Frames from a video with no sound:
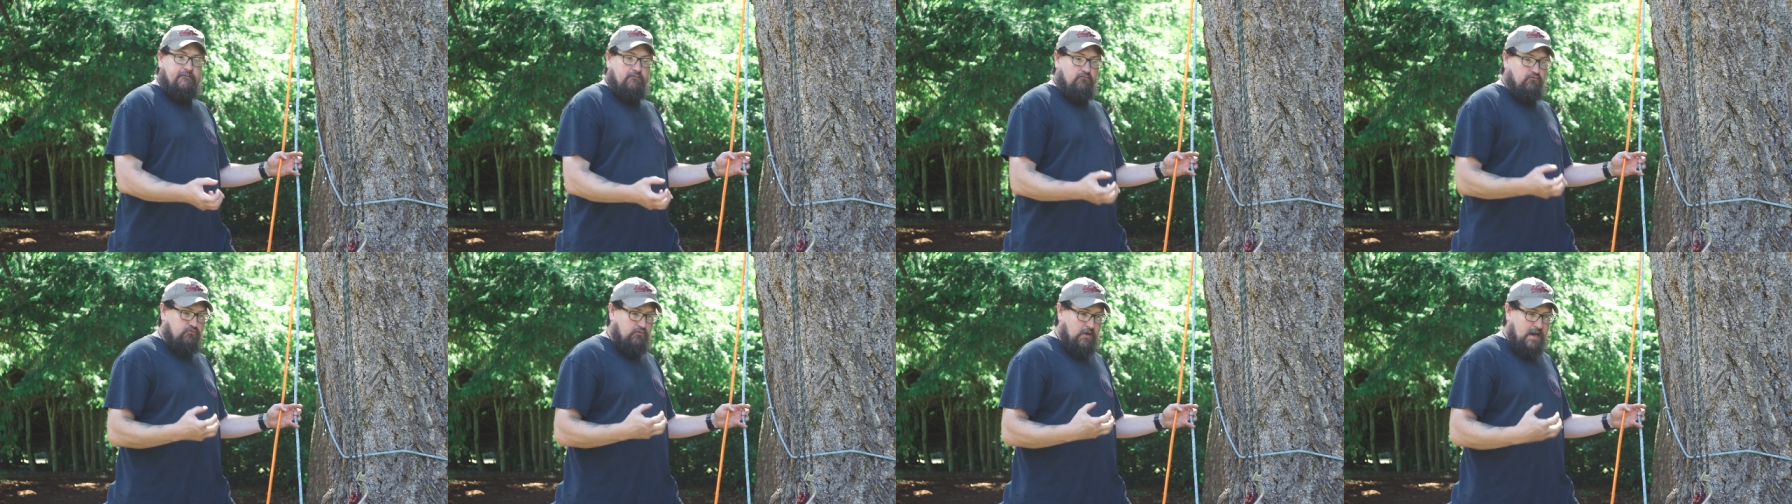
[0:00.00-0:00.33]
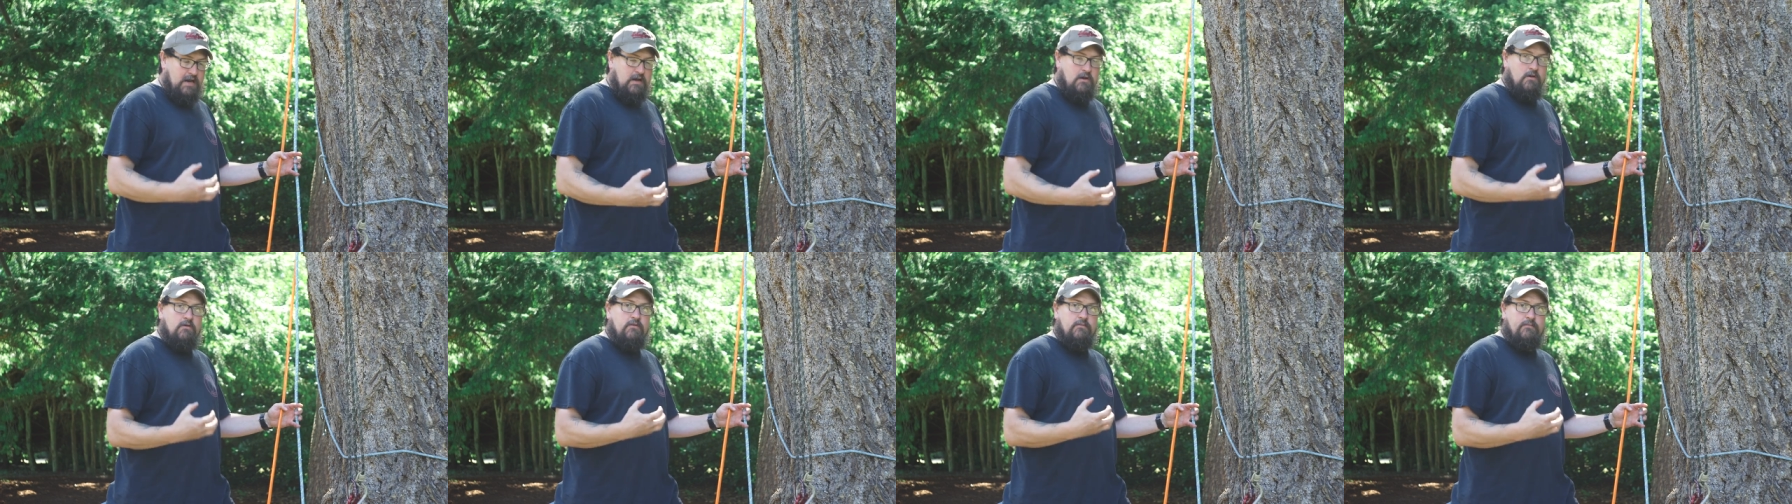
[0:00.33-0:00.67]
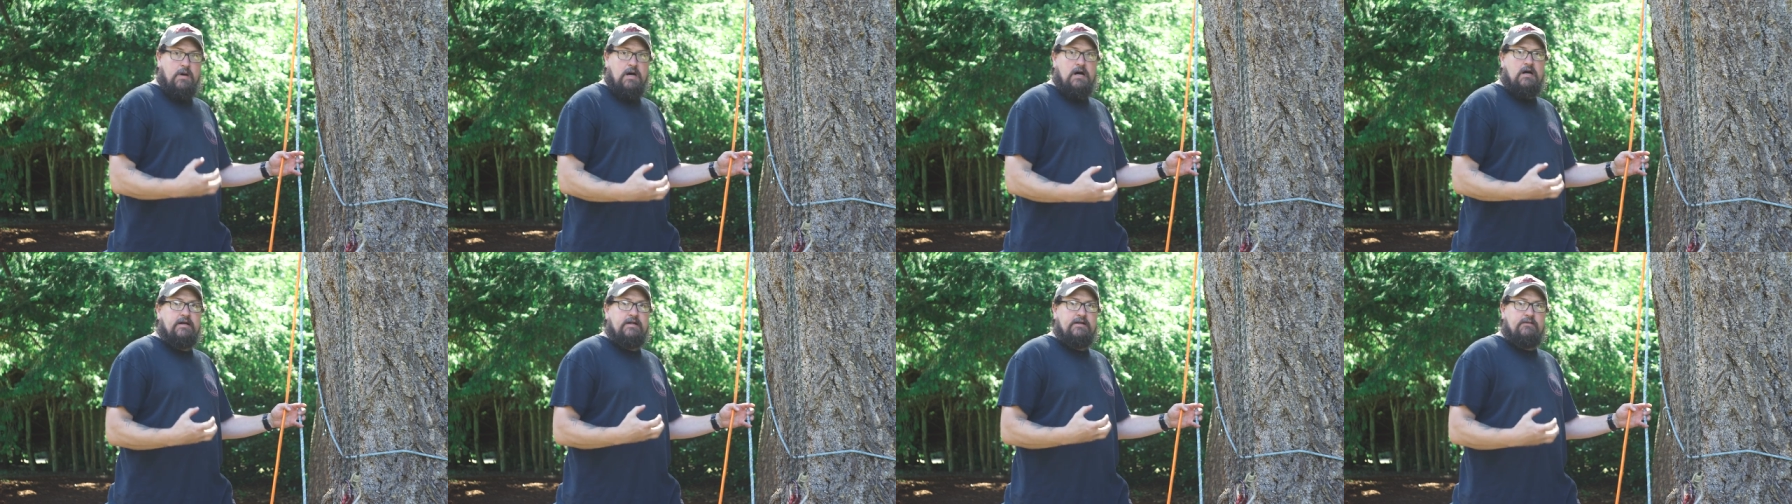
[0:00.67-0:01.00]
round
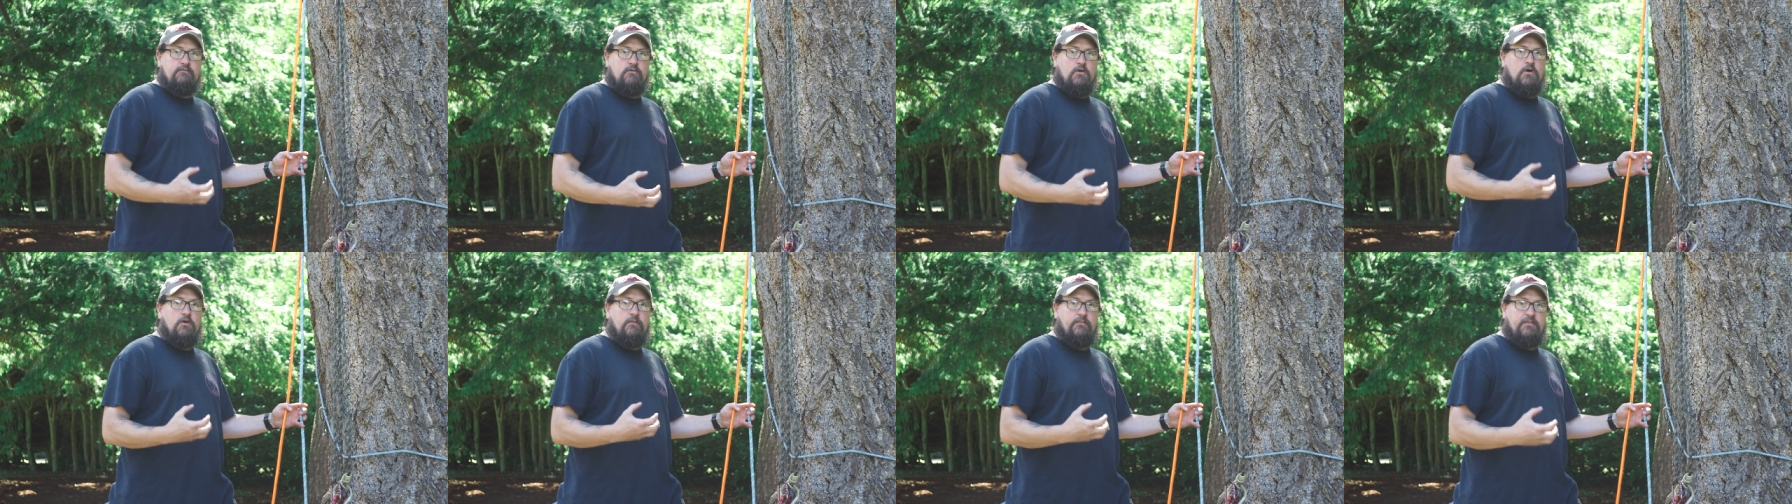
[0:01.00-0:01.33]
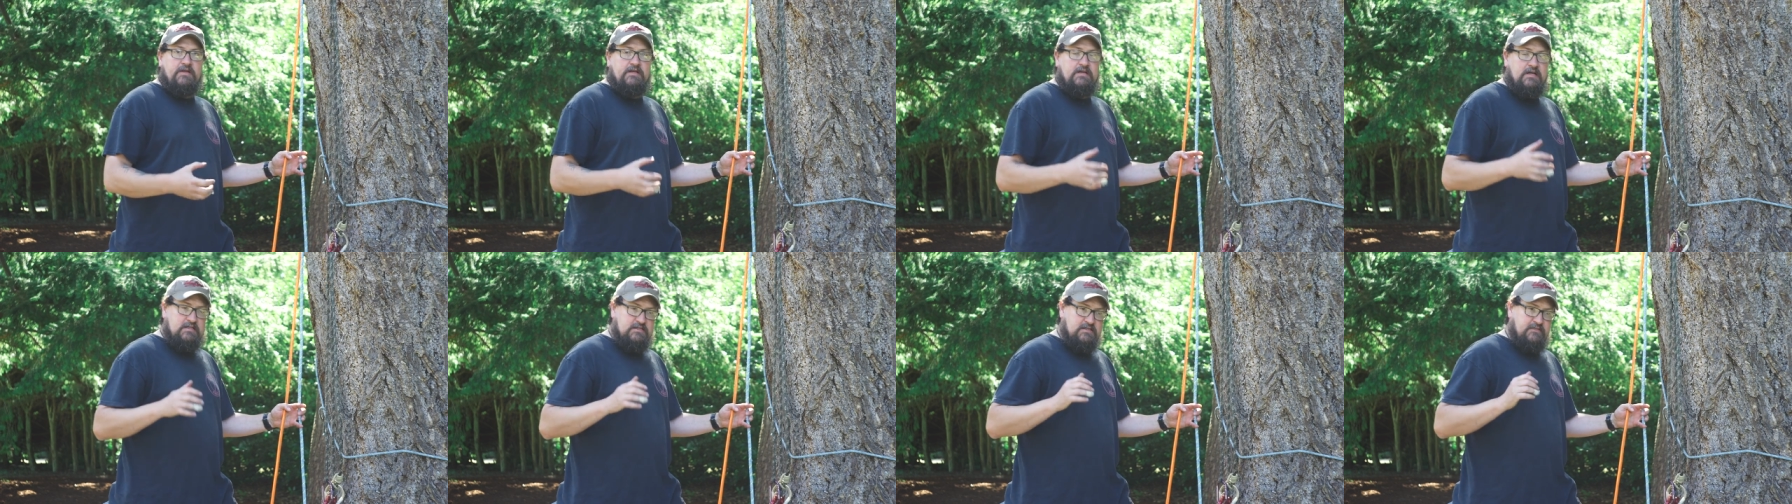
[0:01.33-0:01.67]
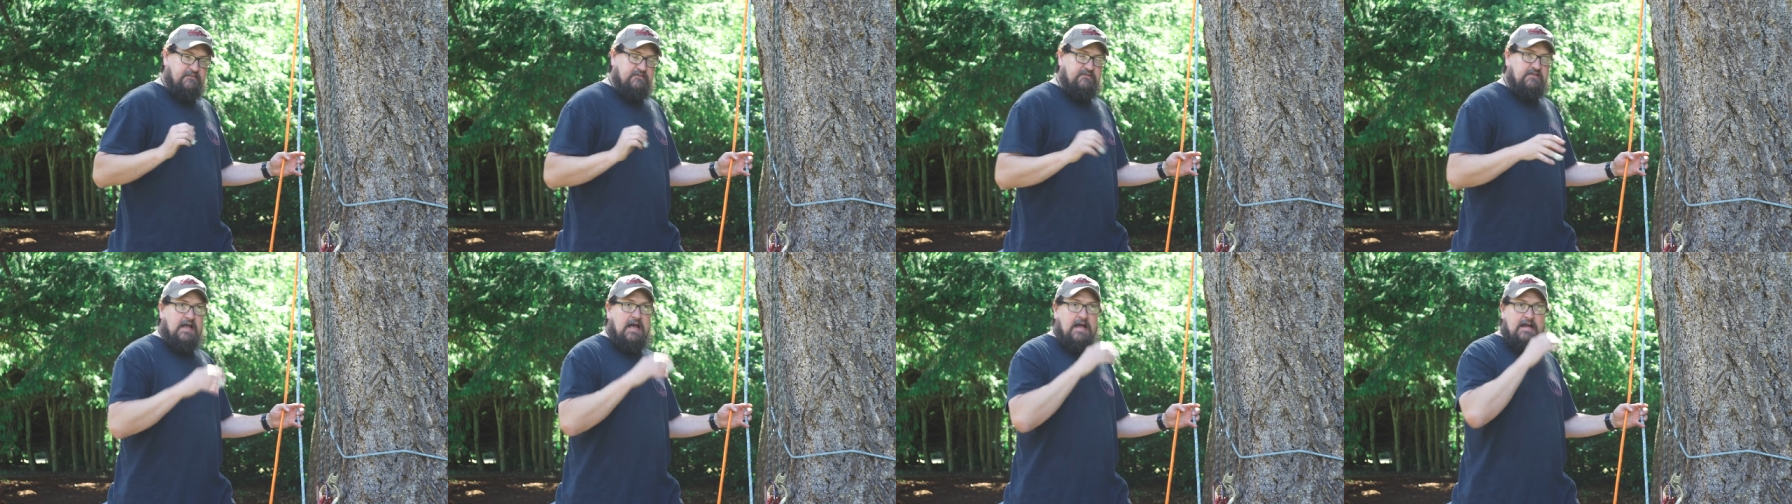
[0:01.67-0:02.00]
bodied rope that
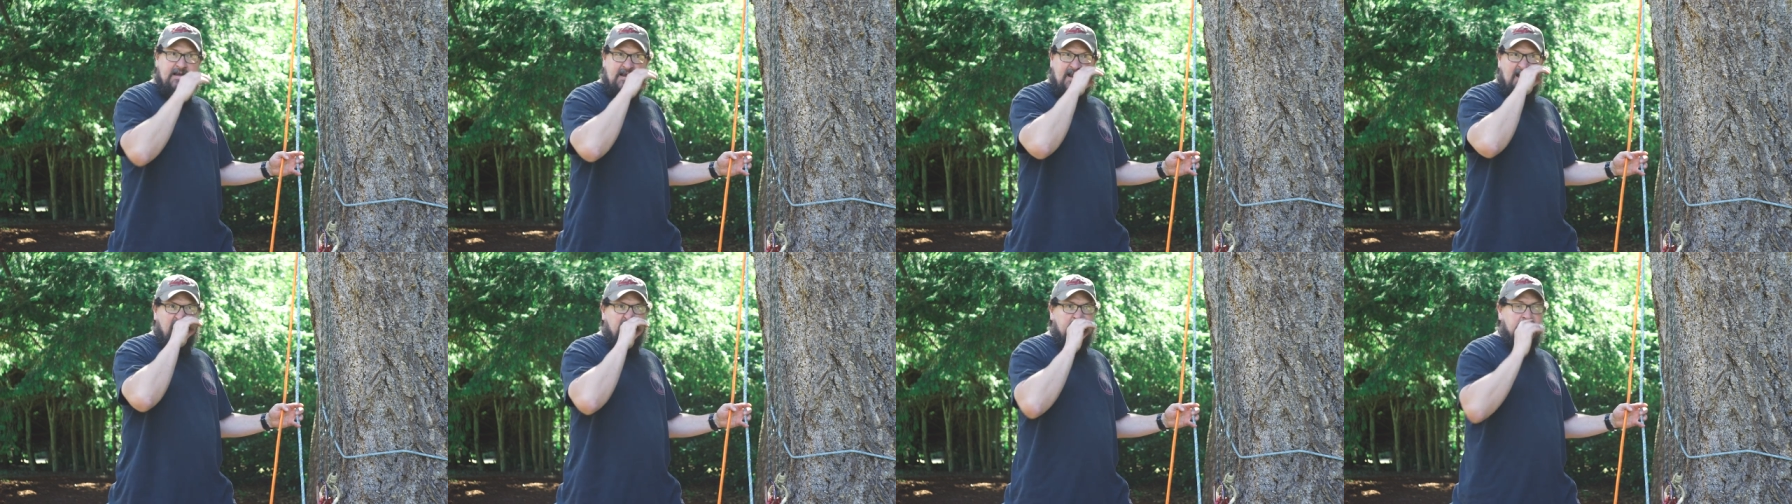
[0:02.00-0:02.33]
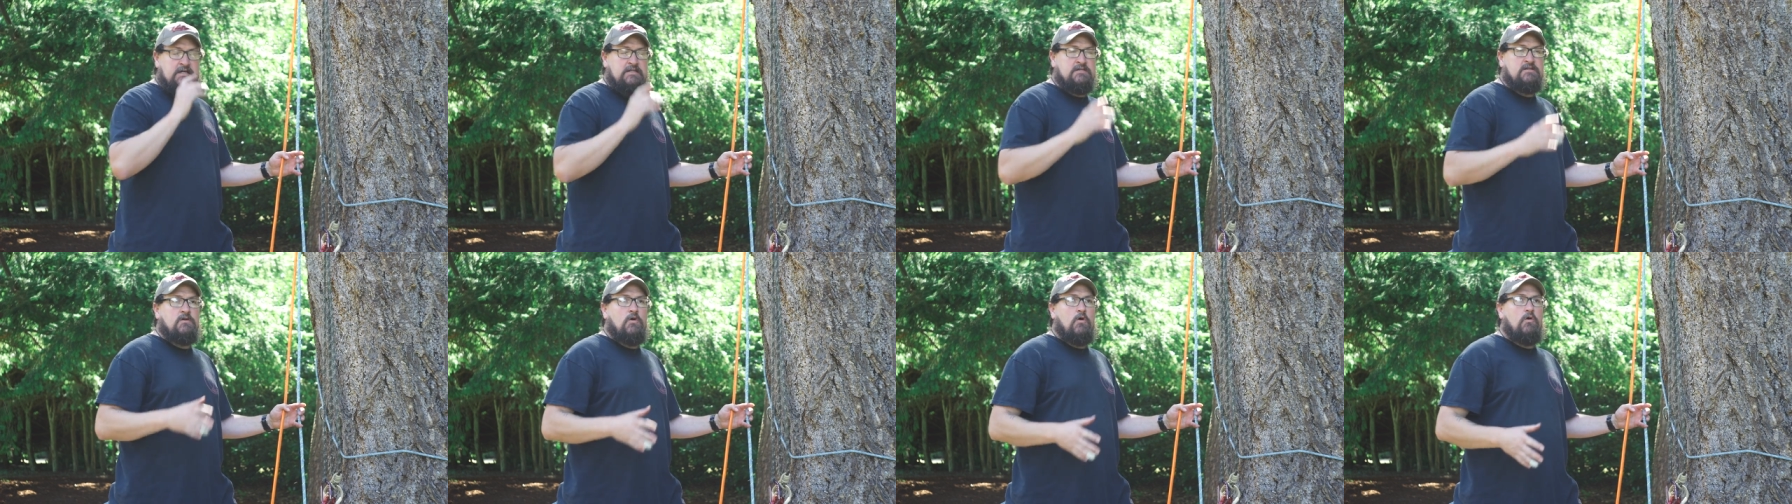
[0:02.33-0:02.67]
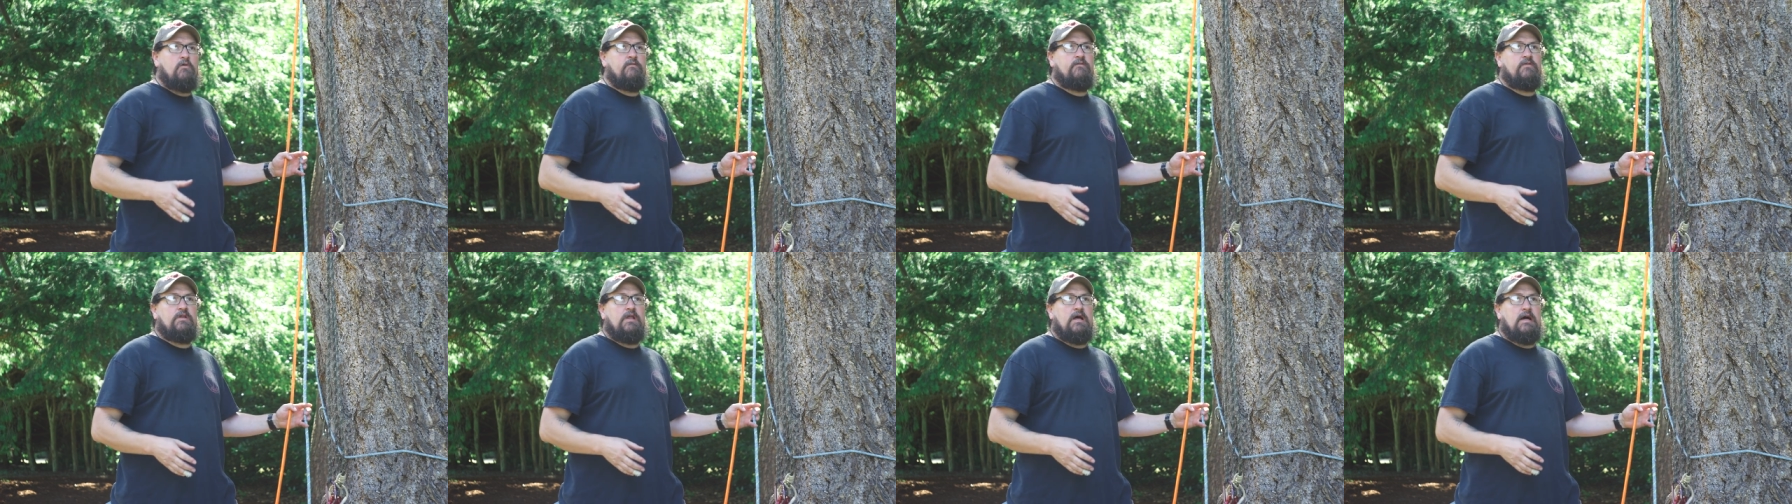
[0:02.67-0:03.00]
doesn't flatten out, doesn't
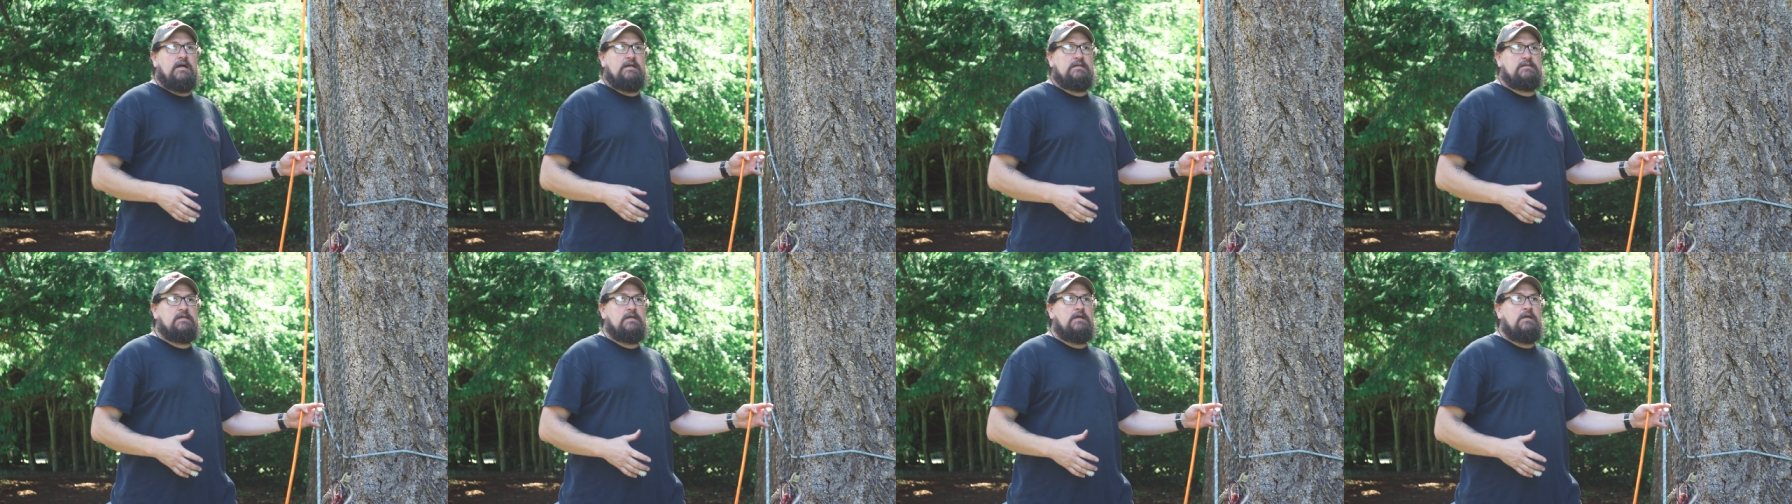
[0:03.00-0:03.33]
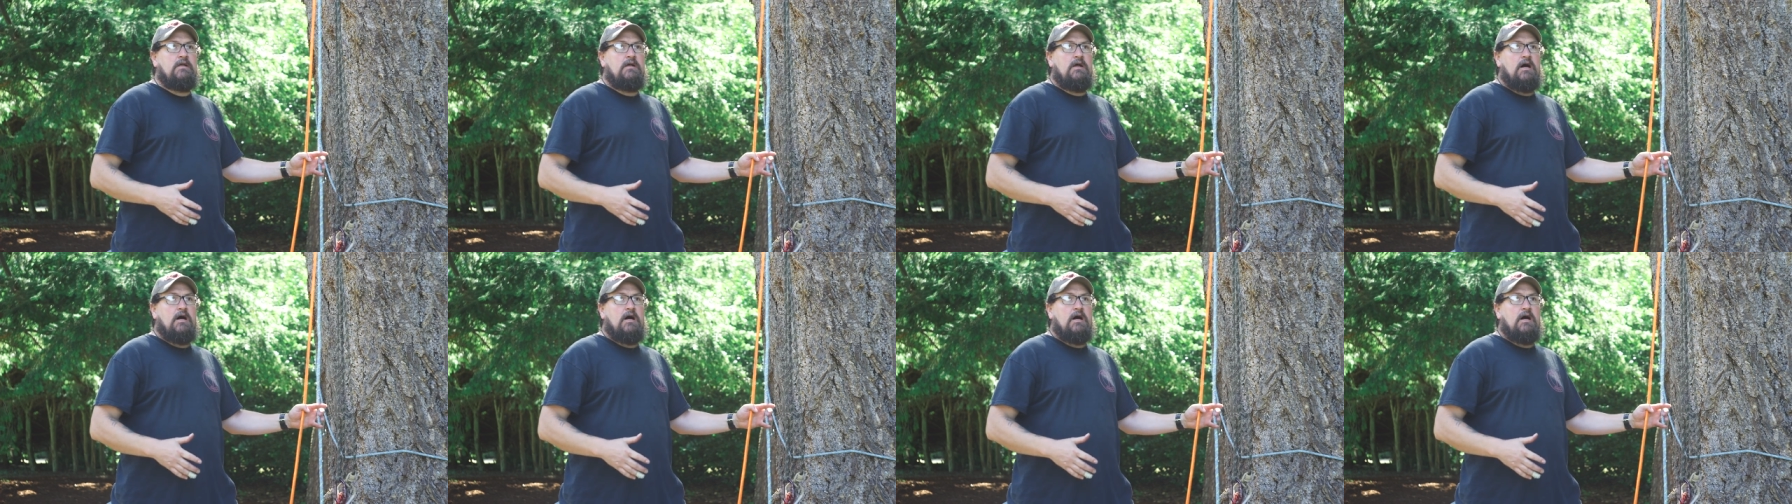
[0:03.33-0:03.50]
ovalize.